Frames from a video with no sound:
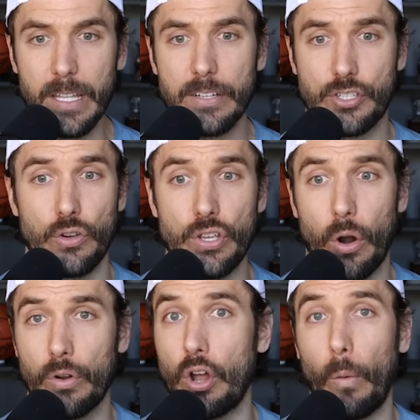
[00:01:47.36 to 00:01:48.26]
Two, you
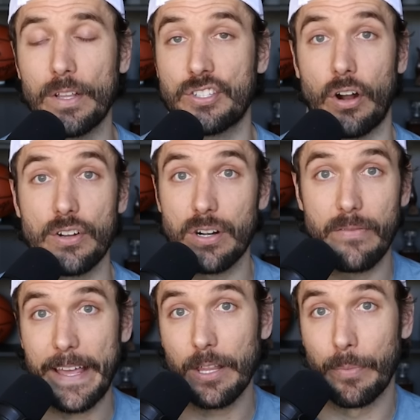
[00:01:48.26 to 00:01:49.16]
don't know what stars are
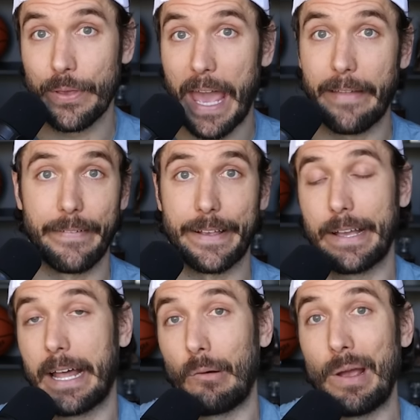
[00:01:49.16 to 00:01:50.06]
available yet. Like, you
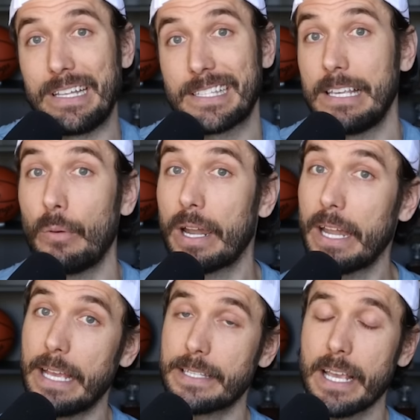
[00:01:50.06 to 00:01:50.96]
got to wait to see what it
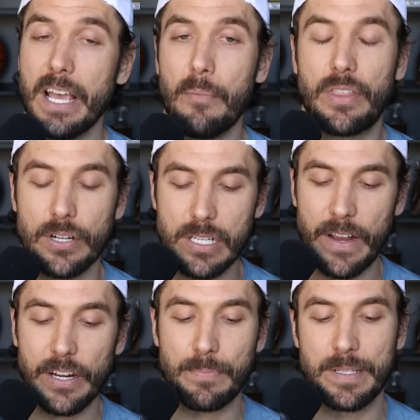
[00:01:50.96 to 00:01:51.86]
is. But there's a
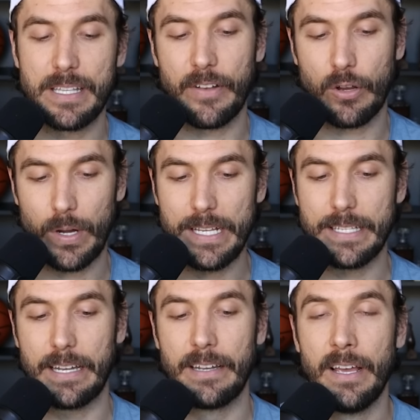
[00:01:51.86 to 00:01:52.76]
very specific
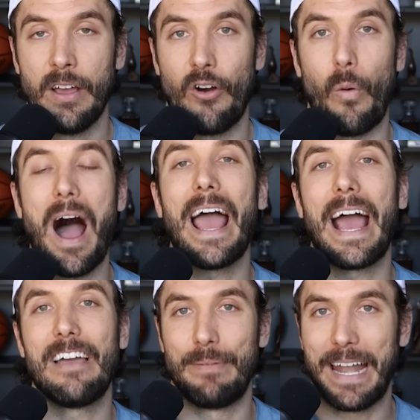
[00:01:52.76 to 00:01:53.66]
reason why
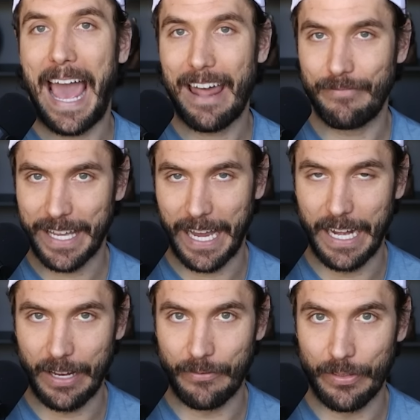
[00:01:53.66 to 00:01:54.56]
I've been
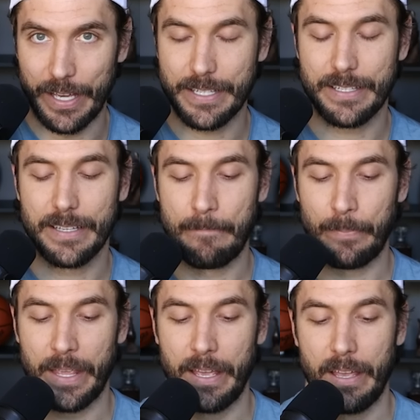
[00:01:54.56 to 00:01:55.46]
advocating for this.
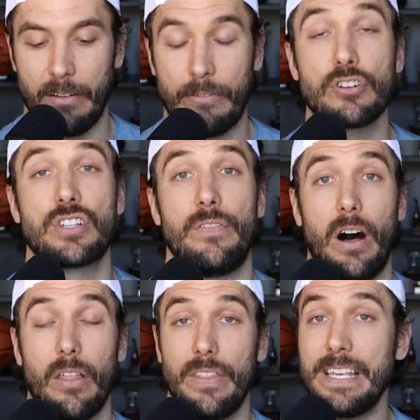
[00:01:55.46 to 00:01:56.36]
First of
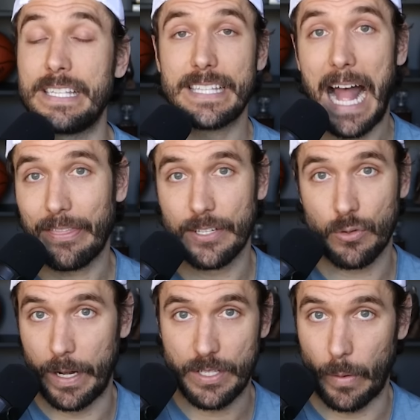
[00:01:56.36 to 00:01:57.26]
all, this is not the
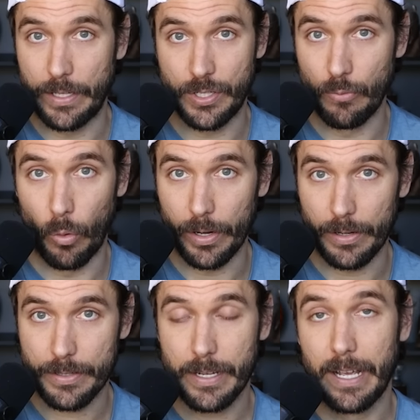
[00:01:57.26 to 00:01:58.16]
2022
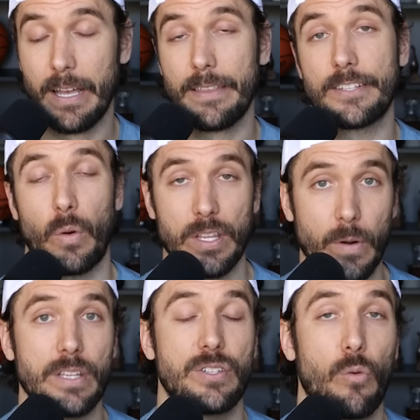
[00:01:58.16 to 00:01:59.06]
Warriors. The
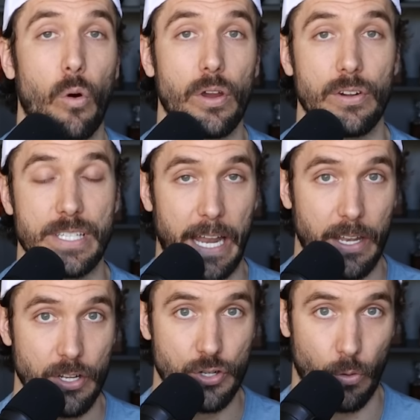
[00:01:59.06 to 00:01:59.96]
2022 Warriors had
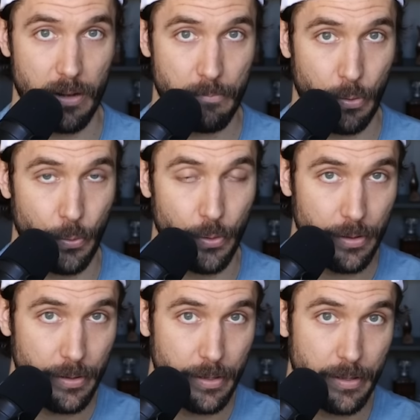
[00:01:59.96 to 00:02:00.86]
Jordan
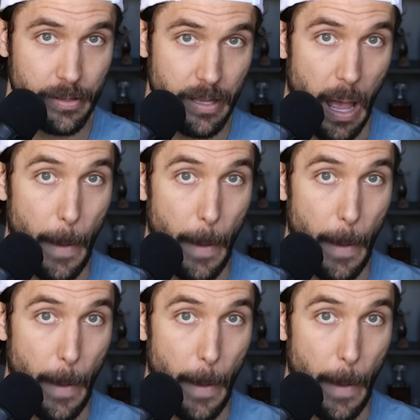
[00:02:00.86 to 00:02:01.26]
Poole, a